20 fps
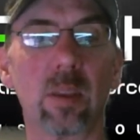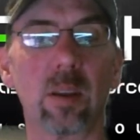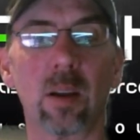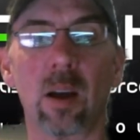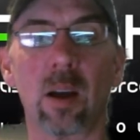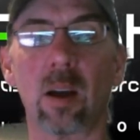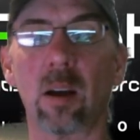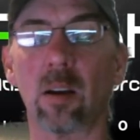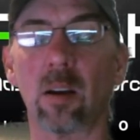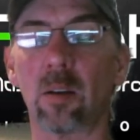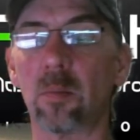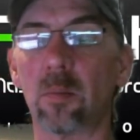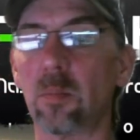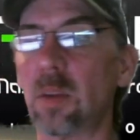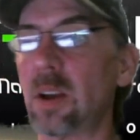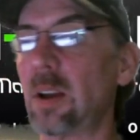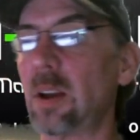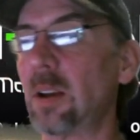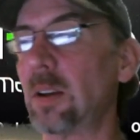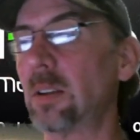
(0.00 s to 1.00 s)
Um,
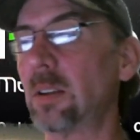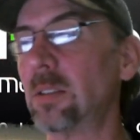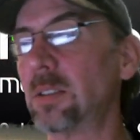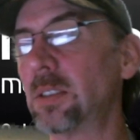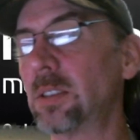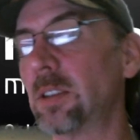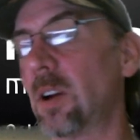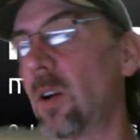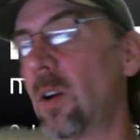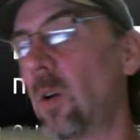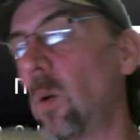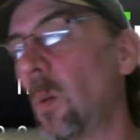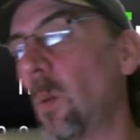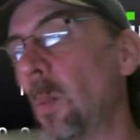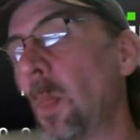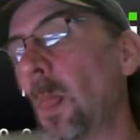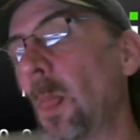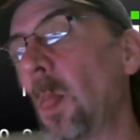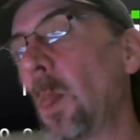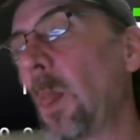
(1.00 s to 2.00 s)
so,
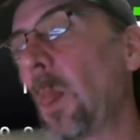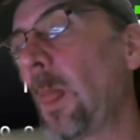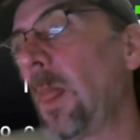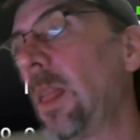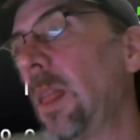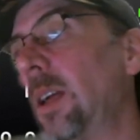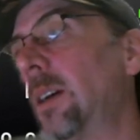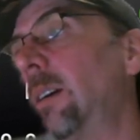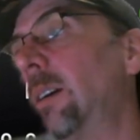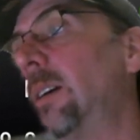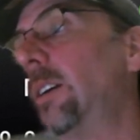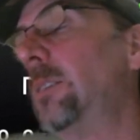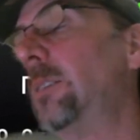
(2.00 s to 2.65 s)
uh,